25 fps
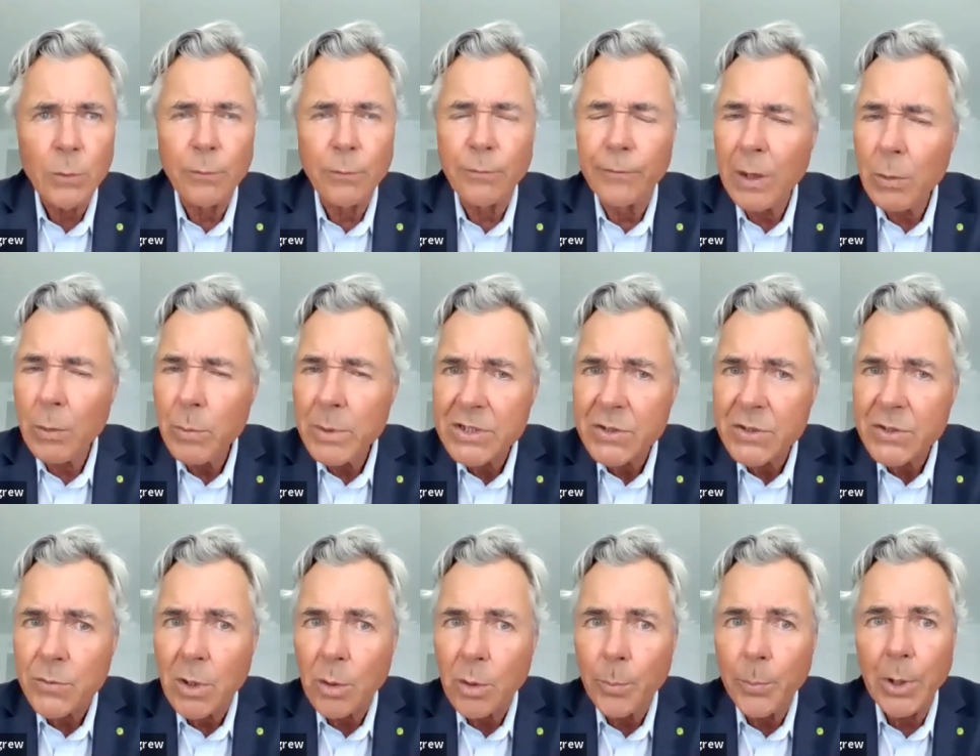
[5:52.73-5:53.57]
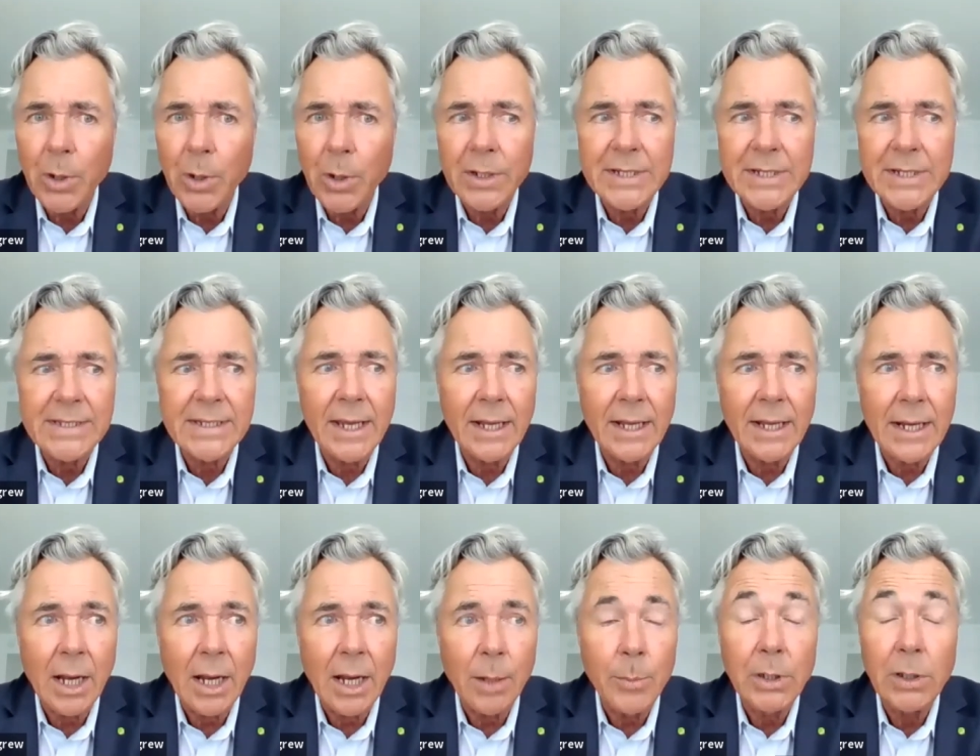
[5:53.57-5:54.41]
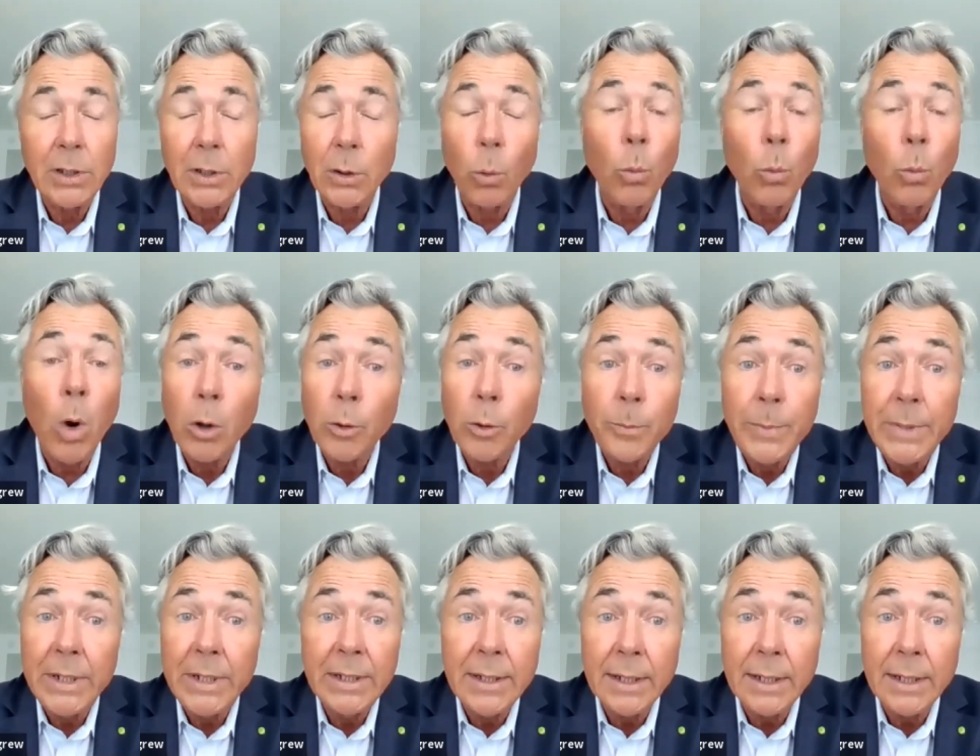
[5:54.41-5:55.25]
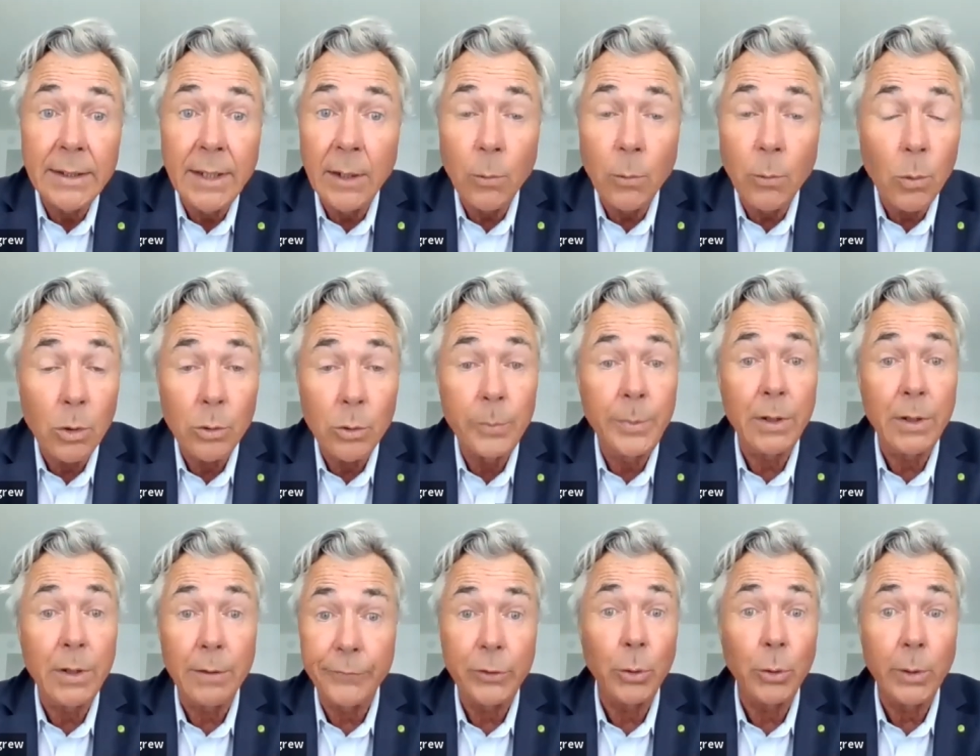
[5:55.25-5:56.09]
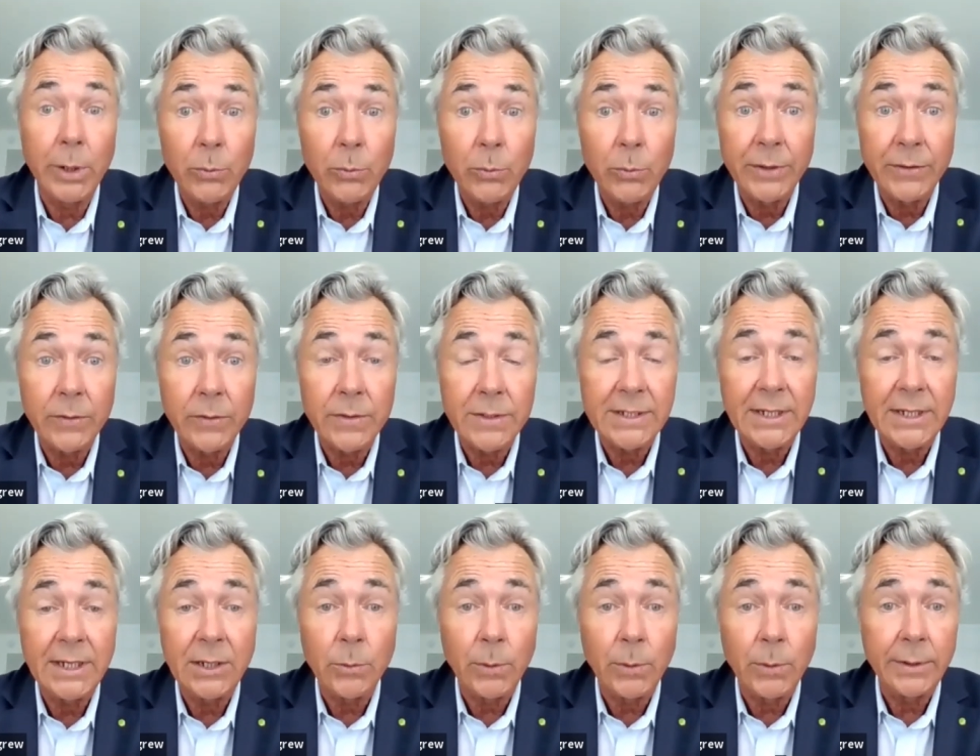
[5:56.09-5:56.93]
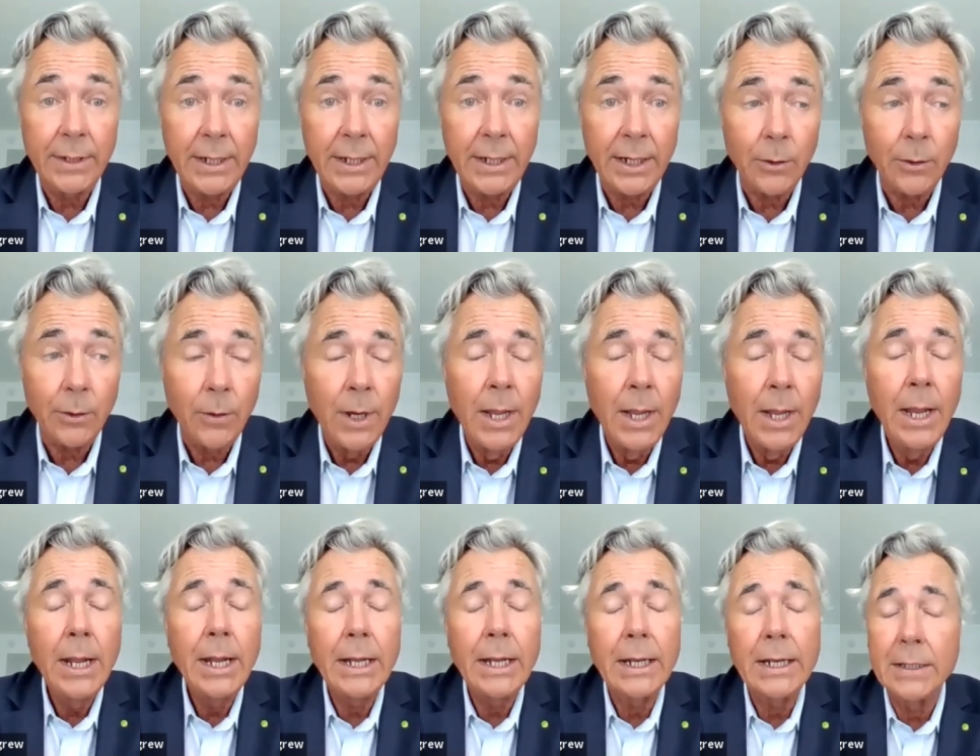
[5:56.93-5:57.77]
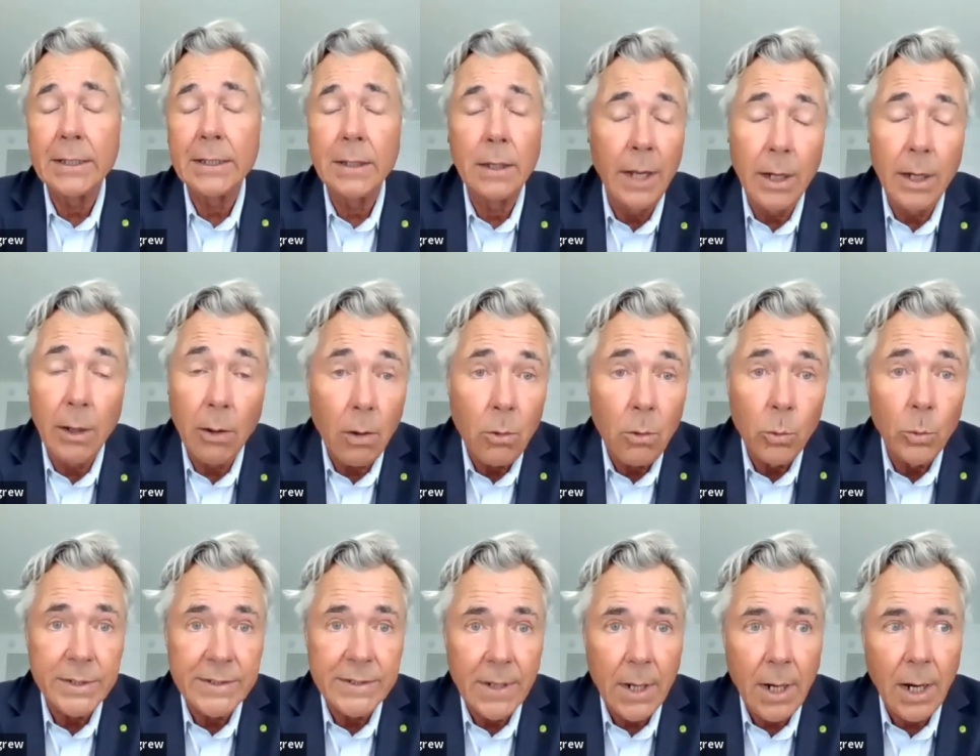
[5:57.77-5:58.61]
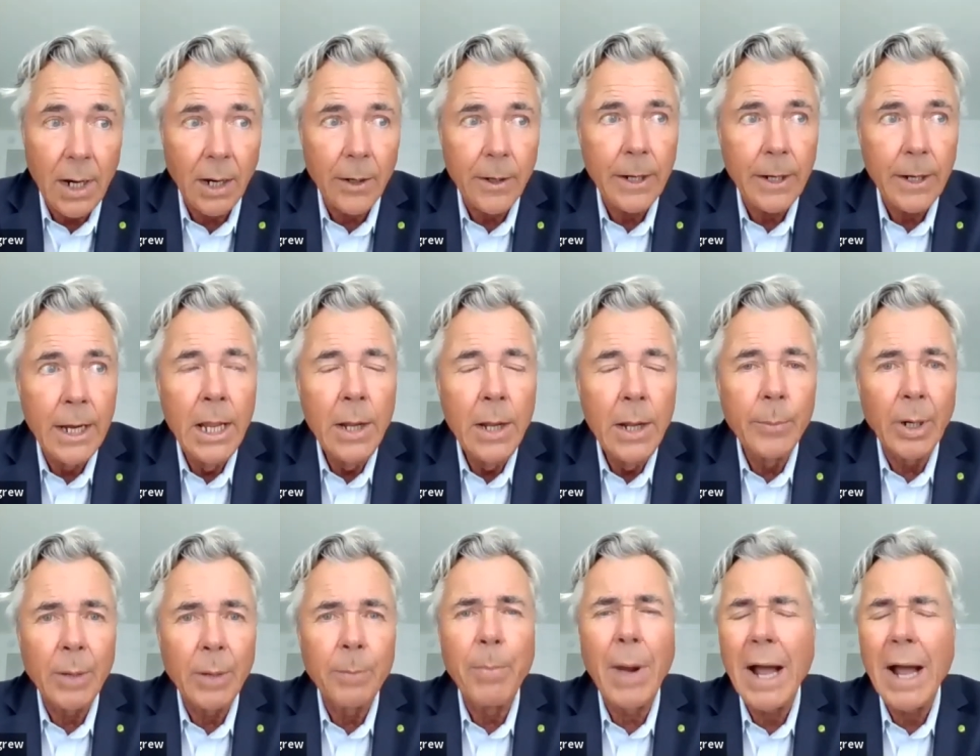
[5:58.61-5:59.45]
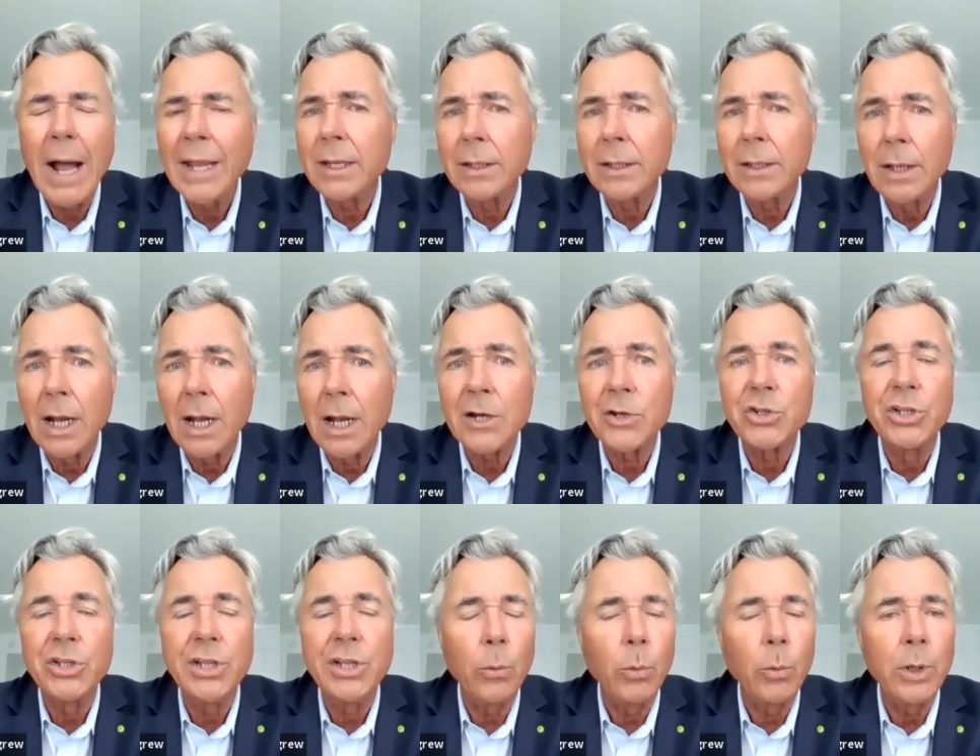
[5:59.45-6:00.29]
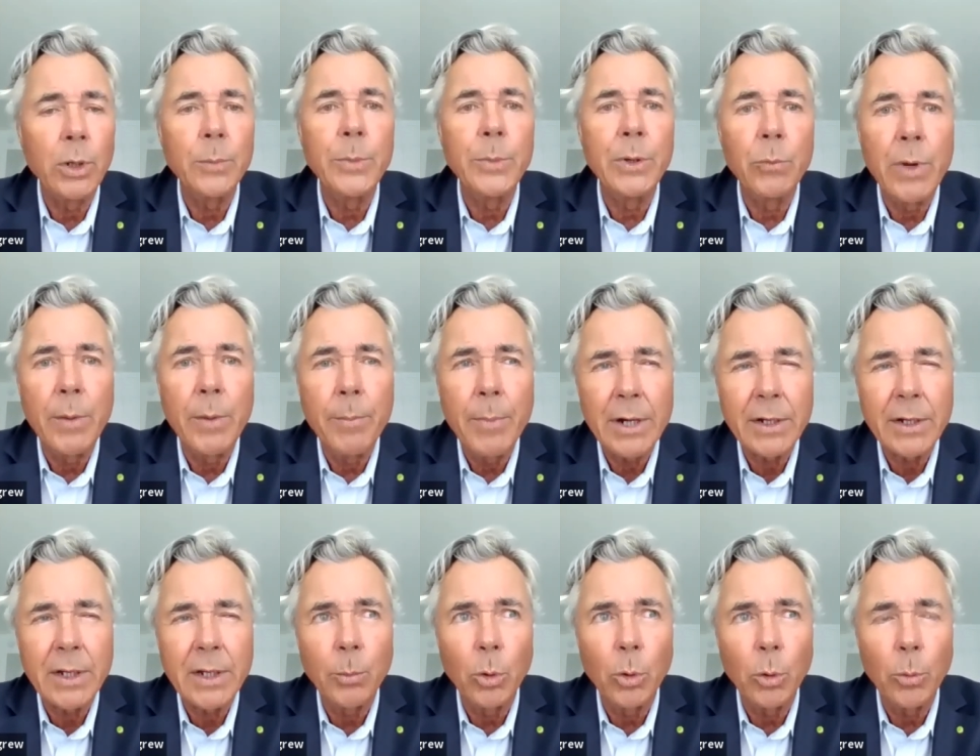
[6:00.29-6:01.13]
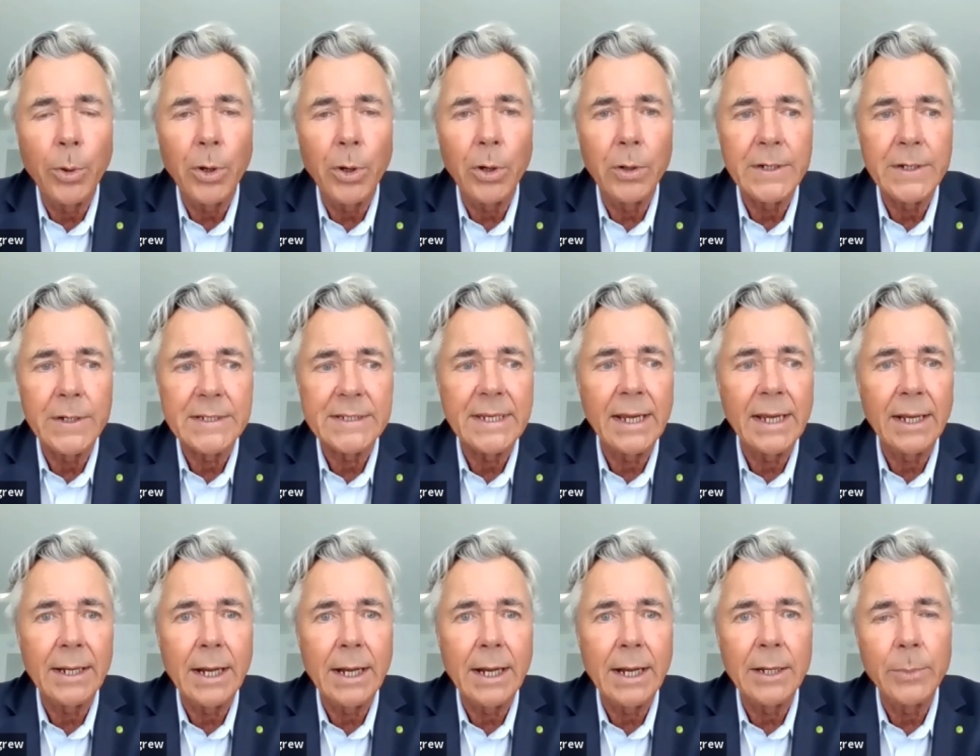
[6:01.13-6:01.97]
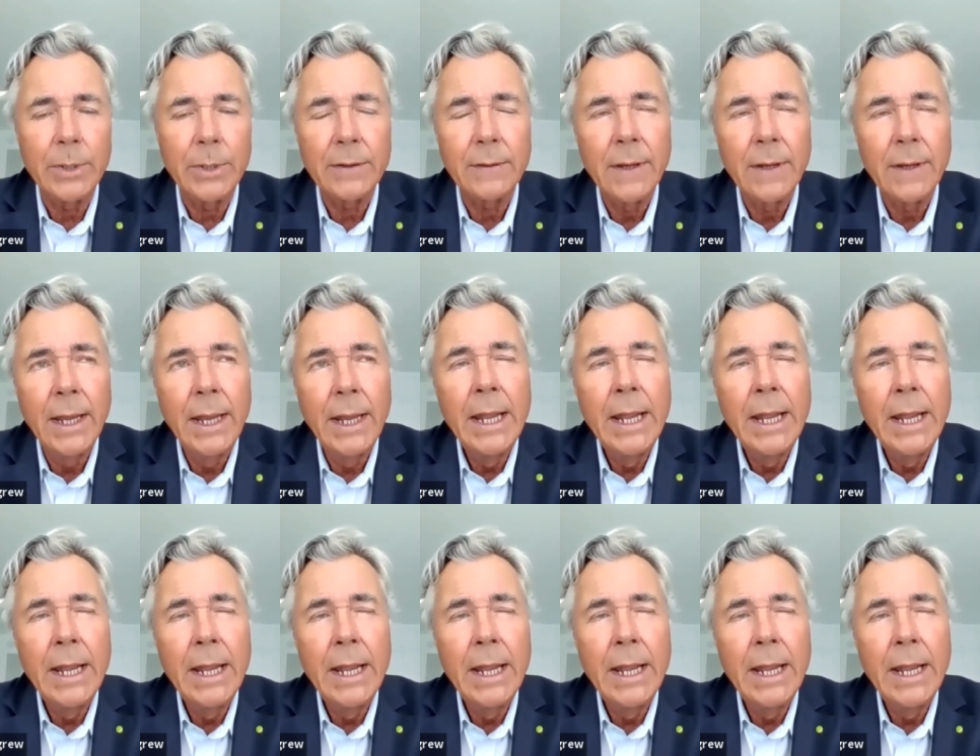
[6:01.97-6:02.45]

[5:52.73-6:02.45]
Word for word: So very strong policy alignment won't mean that there won't be a few irritants here and there. It, there always are, but by and large, there will be remarkable policy alignment.